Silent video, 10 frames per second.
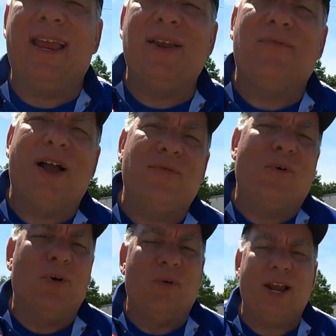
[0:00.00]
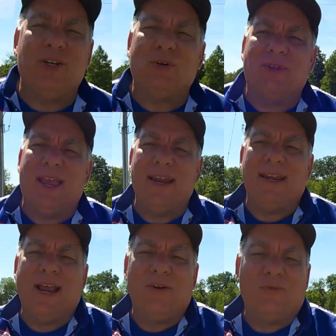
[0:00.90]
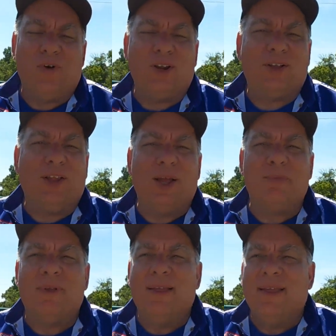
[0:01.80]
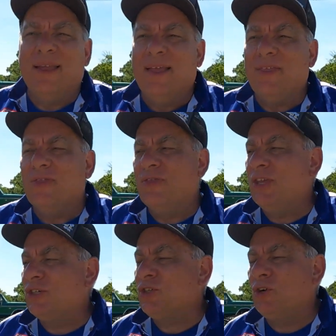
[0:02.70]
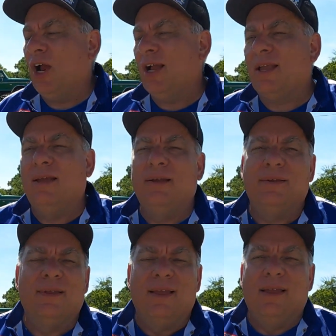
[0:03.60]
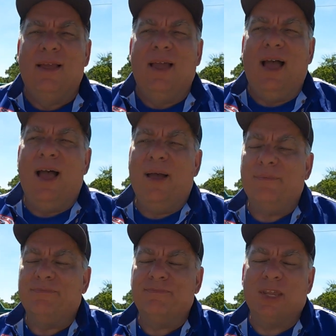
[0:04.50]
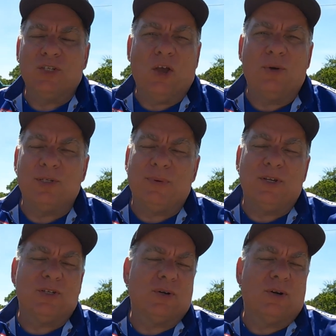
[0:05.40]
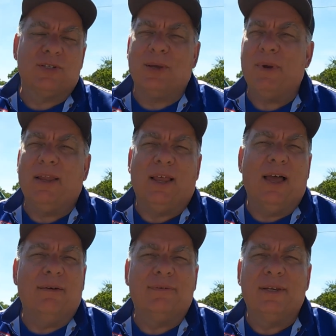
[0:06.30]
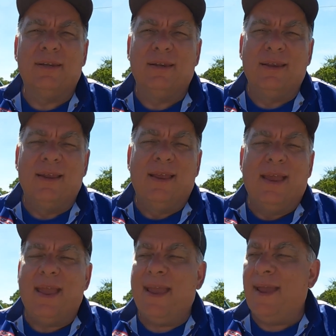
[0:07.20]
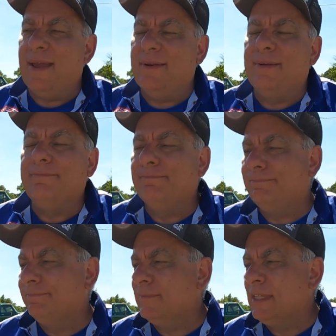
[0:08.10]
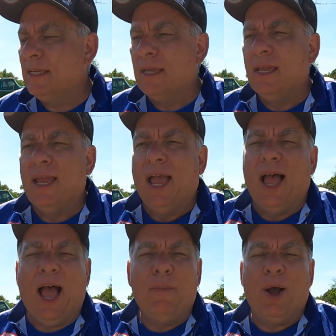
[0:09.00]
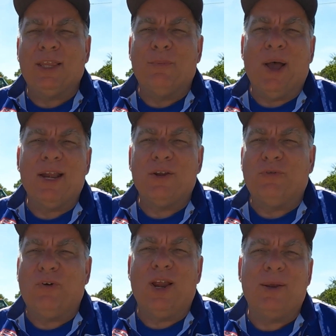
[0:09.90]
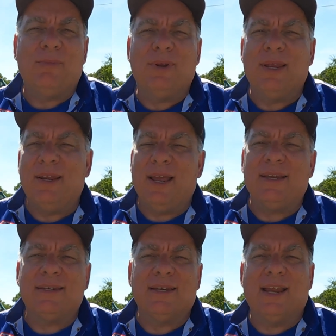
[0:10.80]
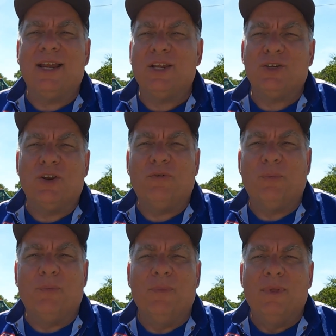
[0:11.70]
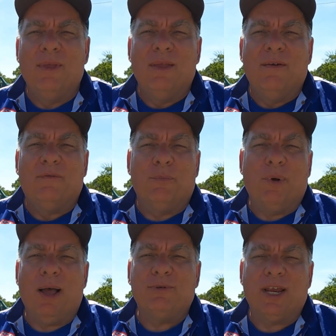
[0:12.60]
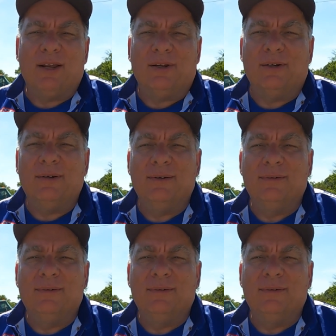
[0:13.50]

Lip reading: 85 Ford Ranger with 89 front clip. This truck has always been sort of something I loved, and I bought the body and frame in 1992 from Bob Chandler.